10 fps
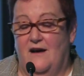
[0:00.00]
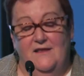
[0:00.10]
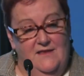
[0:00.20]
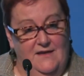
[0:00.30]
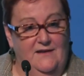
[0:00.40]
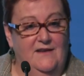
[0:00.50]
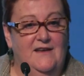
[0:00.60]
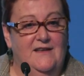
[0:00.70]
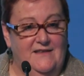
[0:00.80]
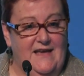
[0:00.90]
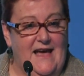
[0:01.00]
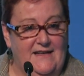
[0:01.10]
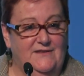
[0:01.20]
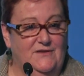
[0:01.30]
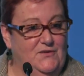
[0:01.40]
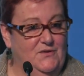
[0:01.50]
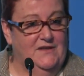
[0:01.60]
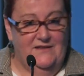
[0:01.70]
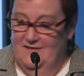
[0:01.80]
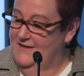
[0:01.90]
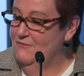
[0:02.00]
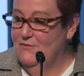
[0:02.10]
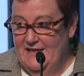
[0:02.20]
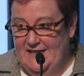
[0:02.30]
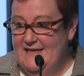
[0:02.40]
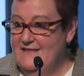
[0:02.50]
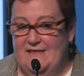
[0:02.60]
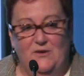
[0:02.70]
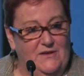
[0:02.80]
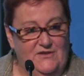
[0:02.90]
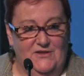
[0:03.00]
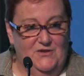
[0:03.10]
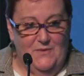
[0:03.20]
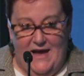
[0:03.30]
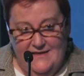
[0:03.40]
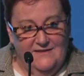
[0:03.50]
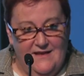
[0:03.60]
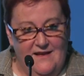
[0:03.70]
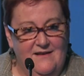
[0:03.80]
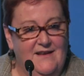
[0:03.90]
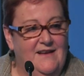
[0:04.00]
I think the answer to is a really easy question to answer.